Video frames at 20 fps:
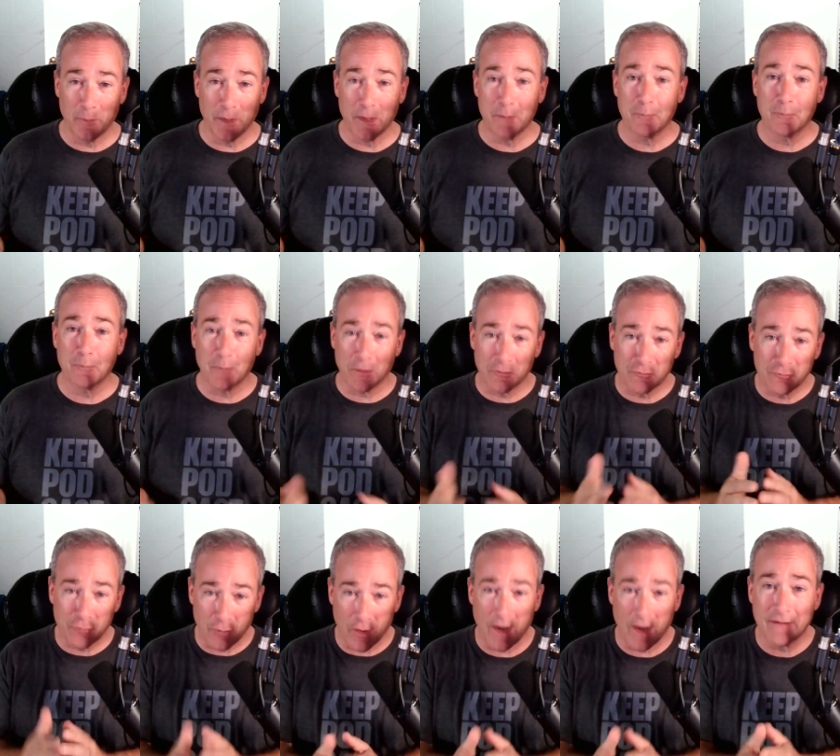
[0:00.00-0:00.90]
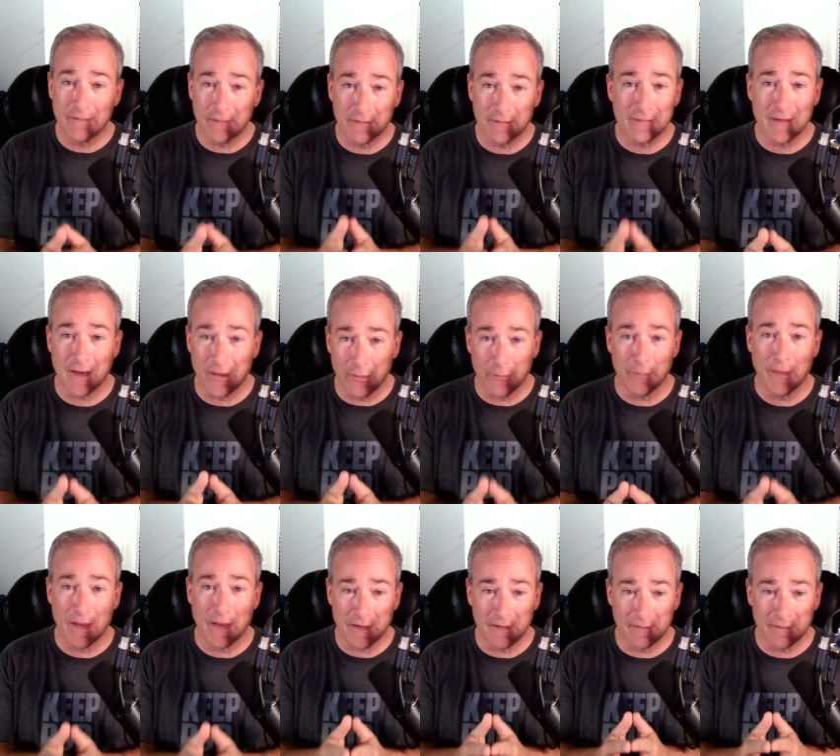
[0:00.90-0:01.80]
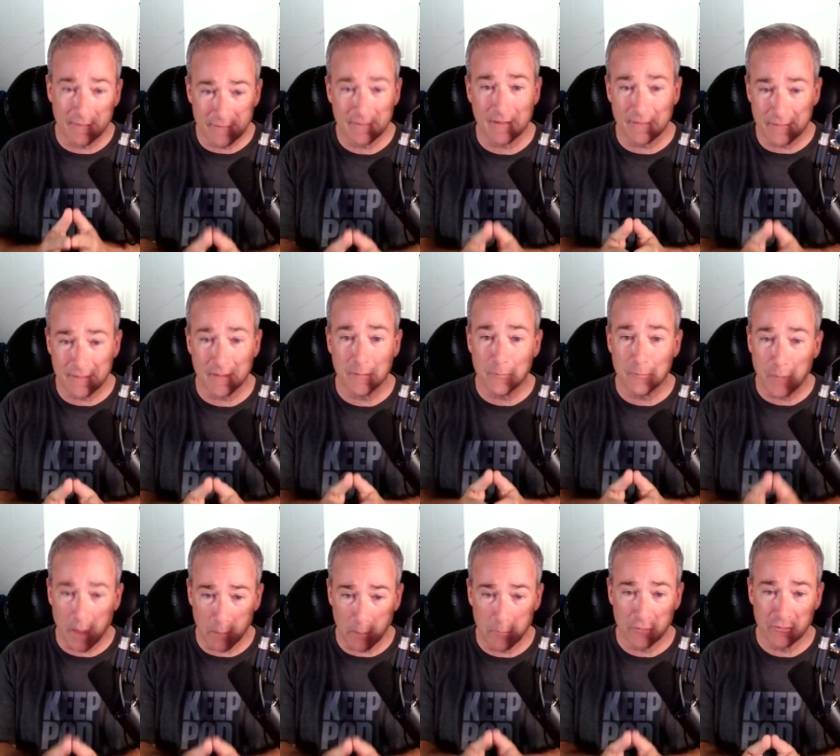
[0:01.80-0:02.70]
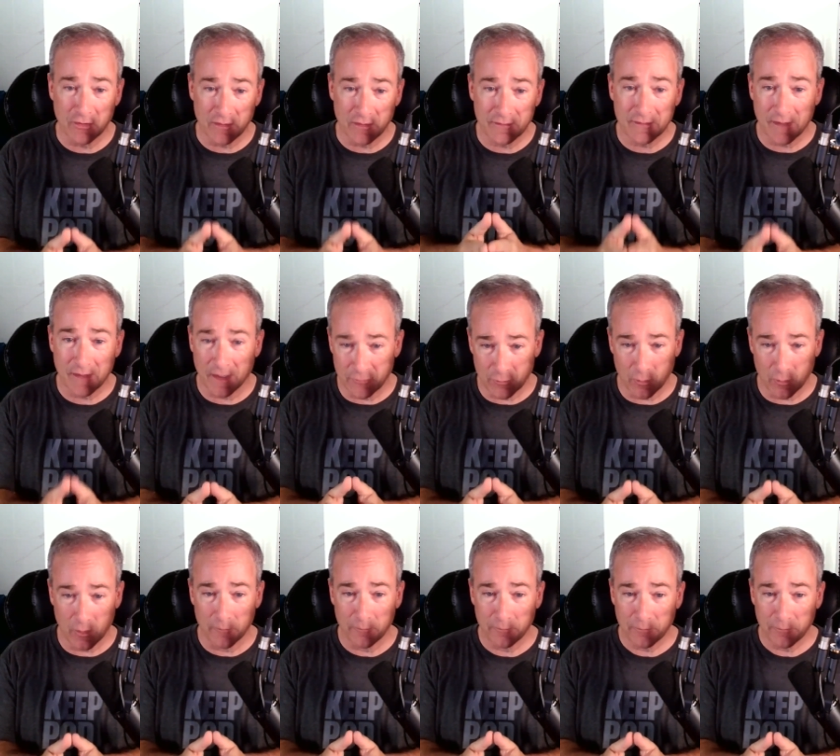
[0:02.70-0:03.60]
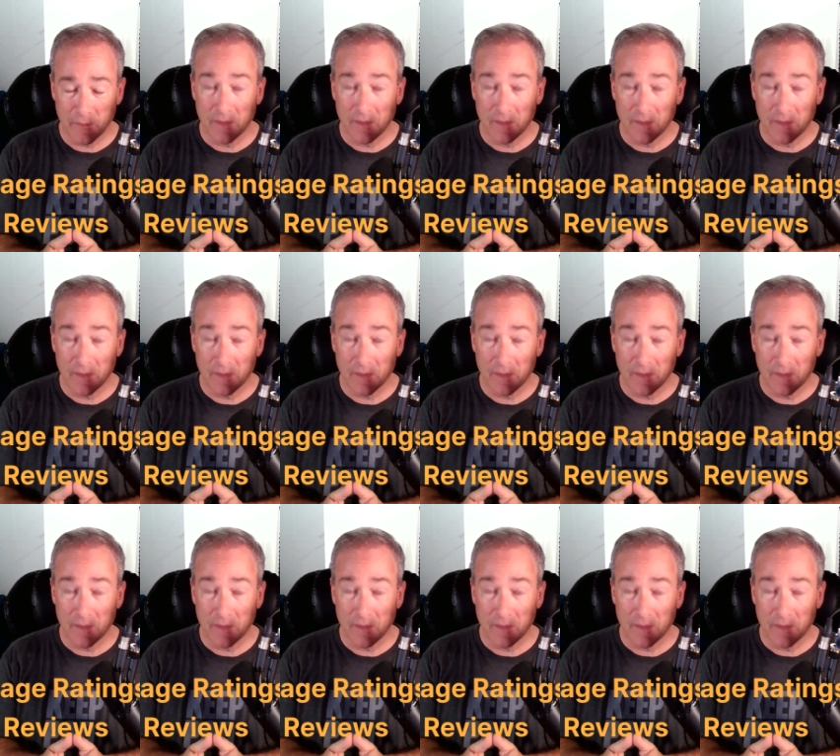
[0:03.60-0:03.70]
bit, but try to stay on that consistent publishing schedule.